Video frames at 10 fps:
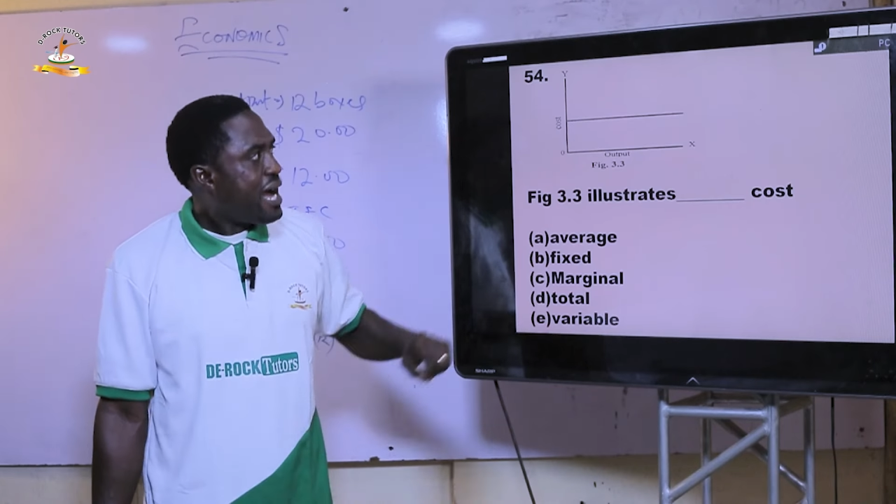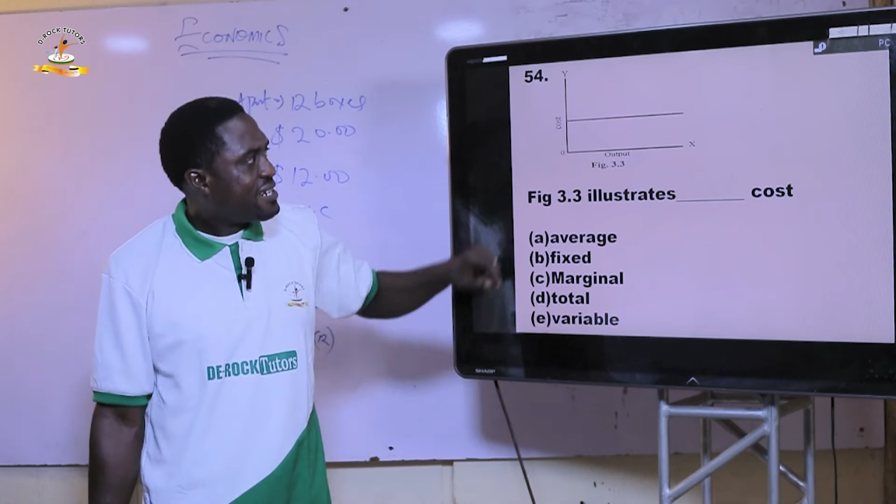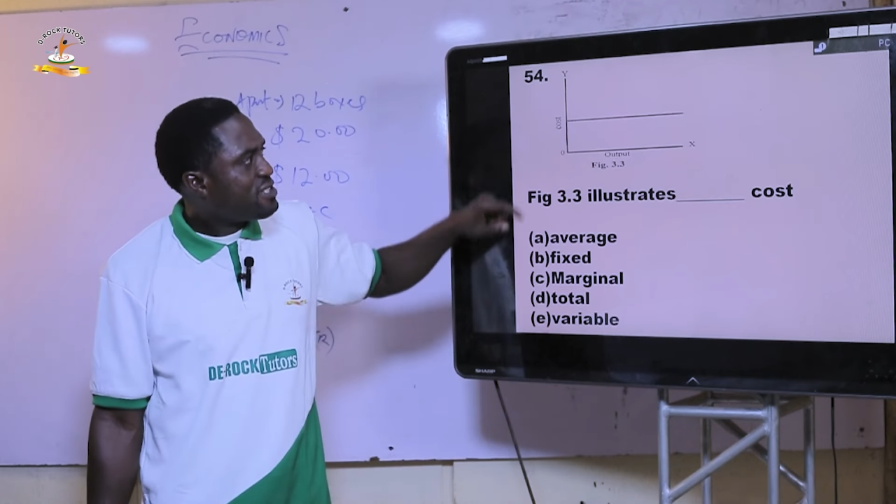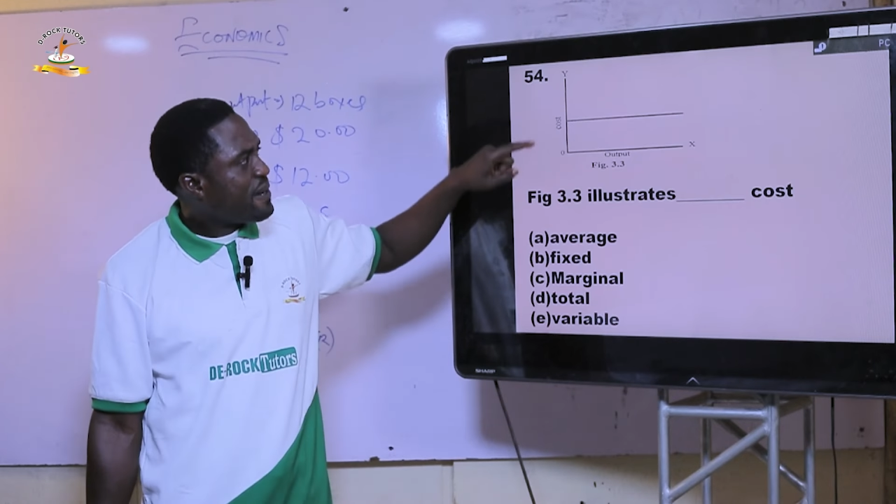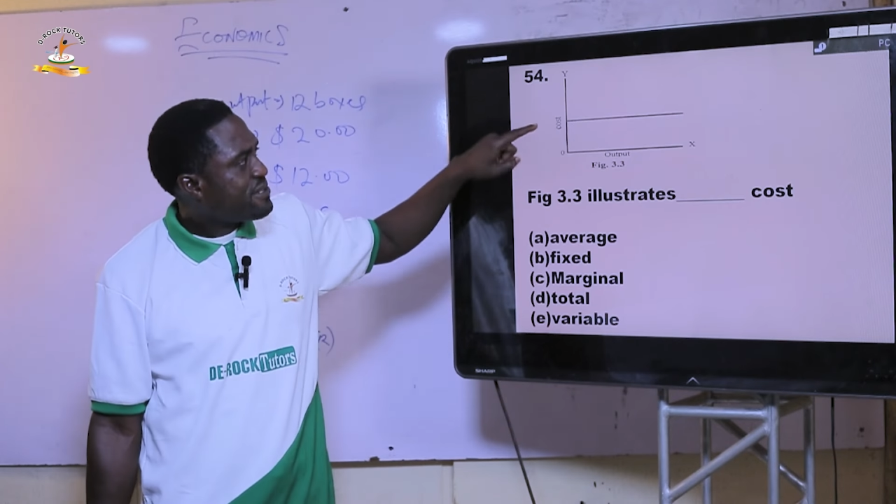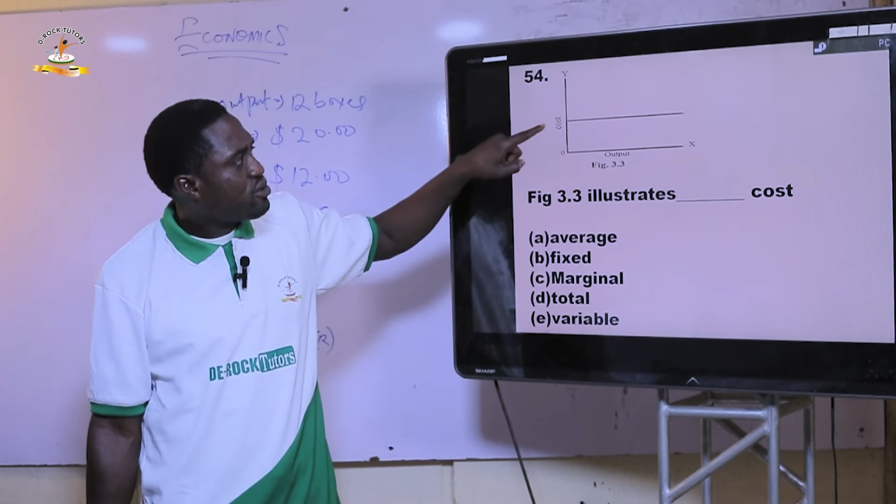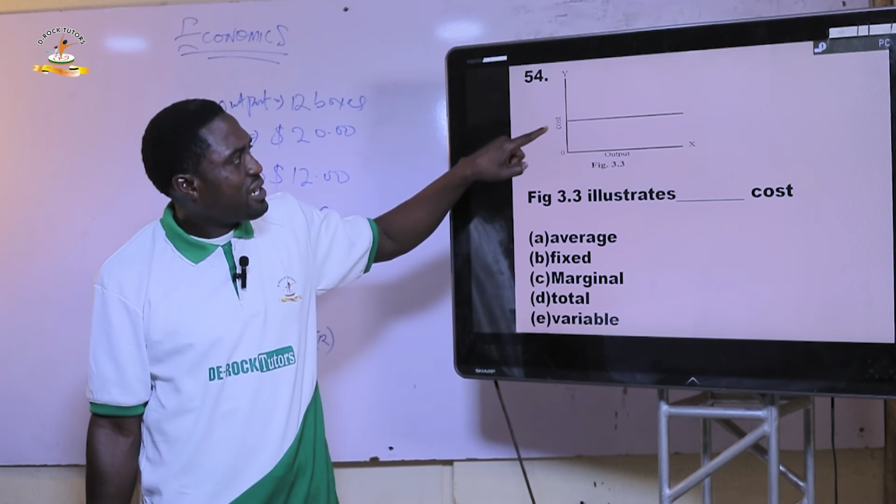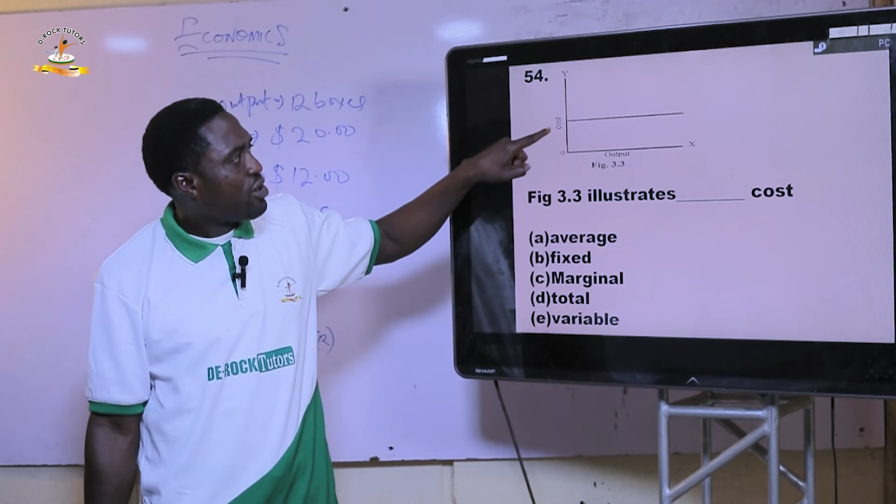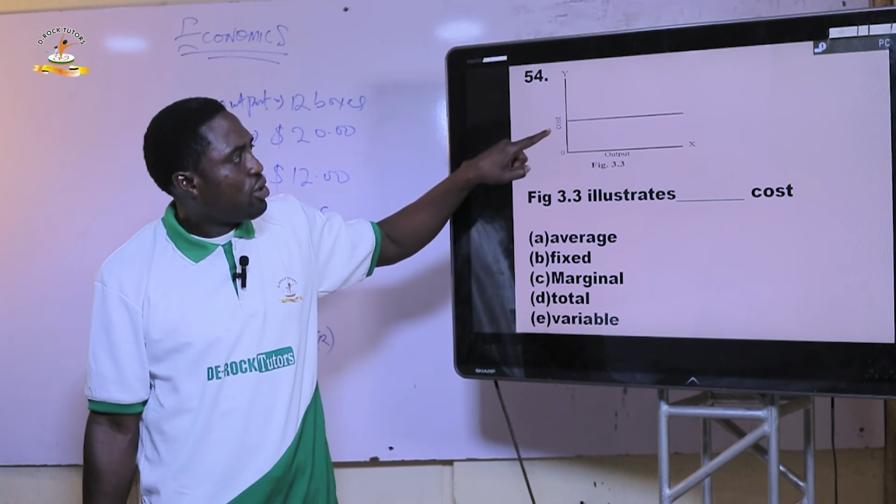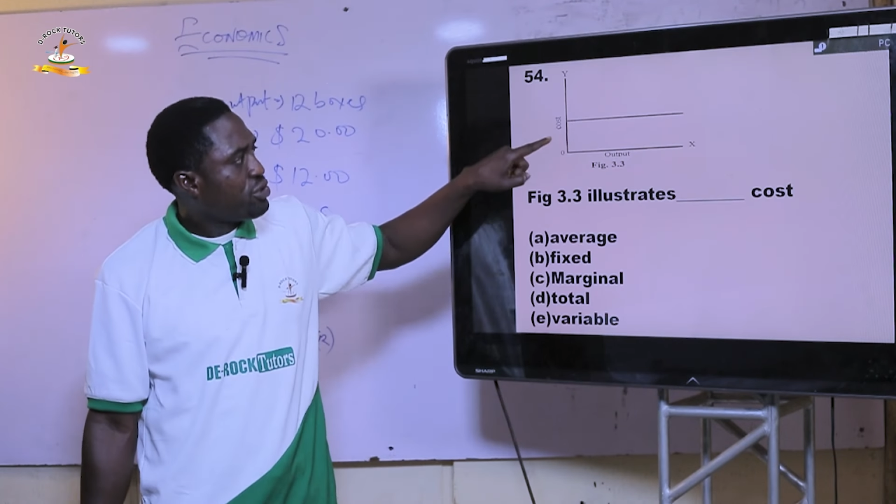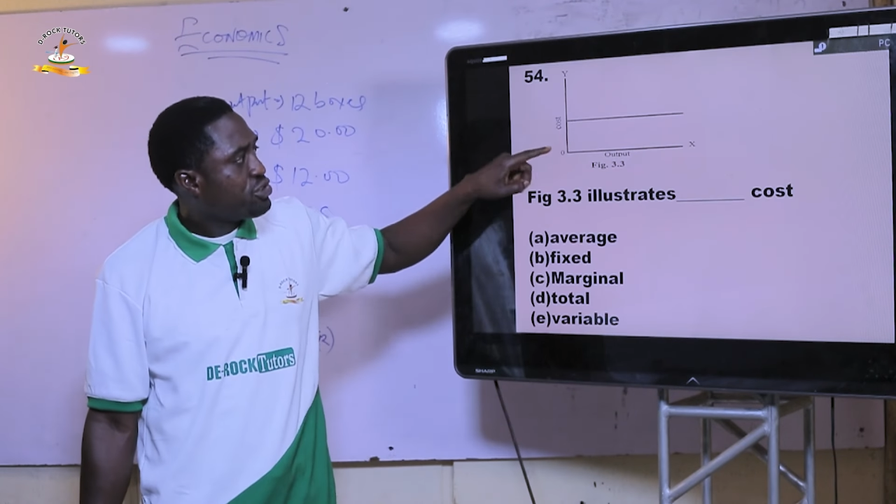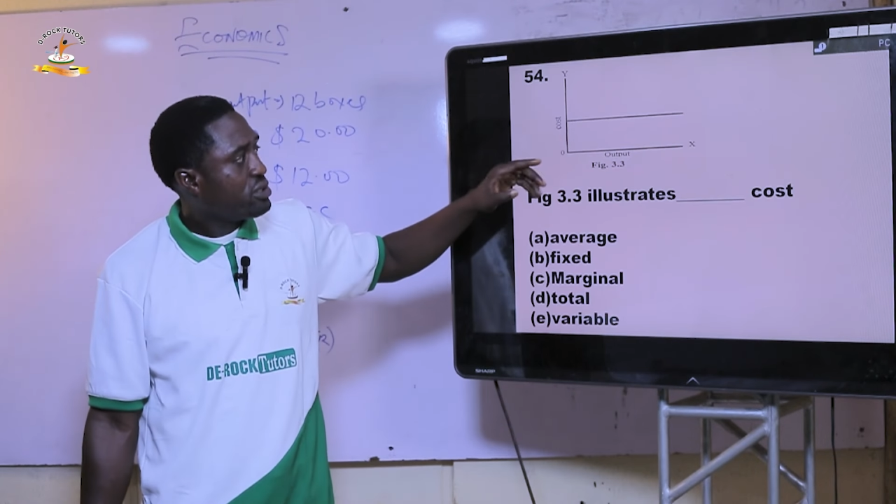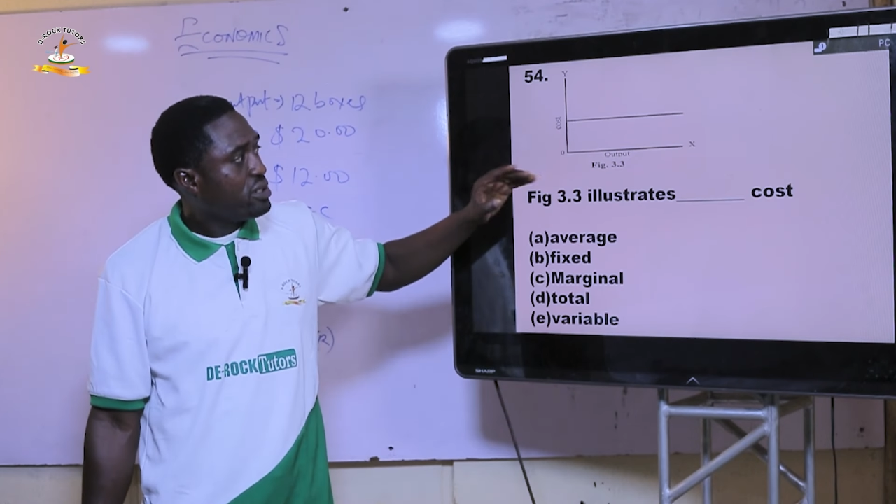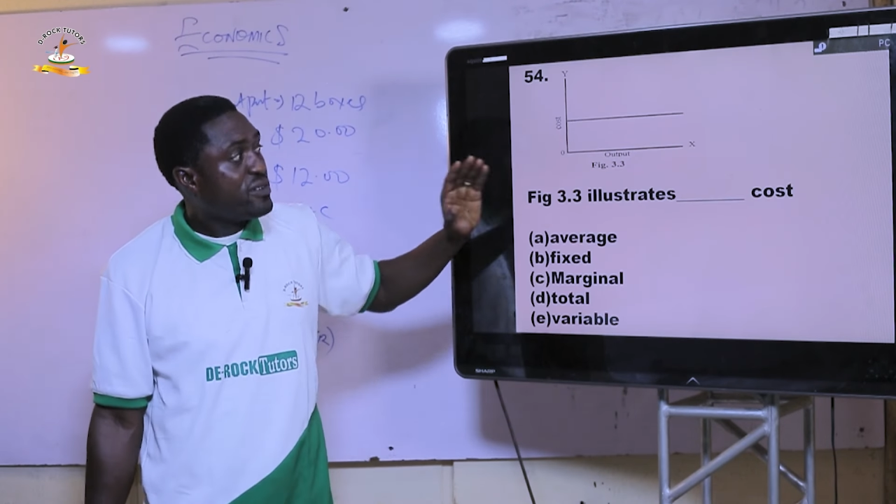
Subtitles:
At this particular cost,